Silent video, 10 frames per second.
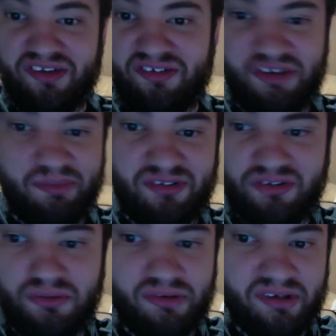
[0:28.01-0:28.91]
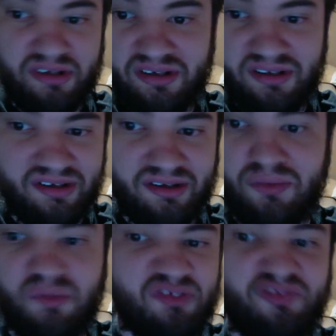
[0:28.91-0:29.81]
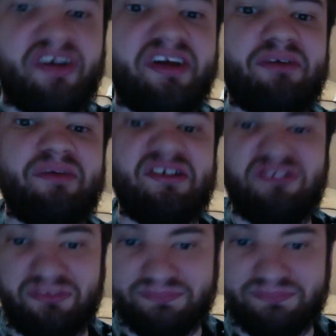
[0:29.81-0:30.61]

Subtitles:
this episode was freaking amazing,